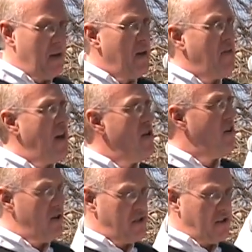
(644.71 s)
They
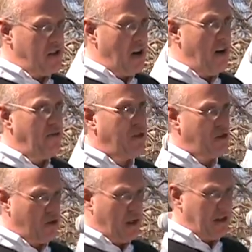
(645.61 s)
nurse a
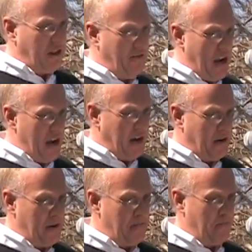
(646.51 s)
self-destructive
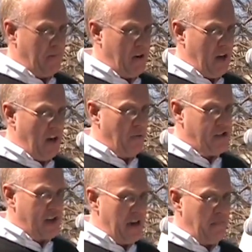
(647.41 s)
anger and
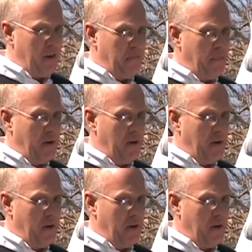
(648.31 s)
resentment,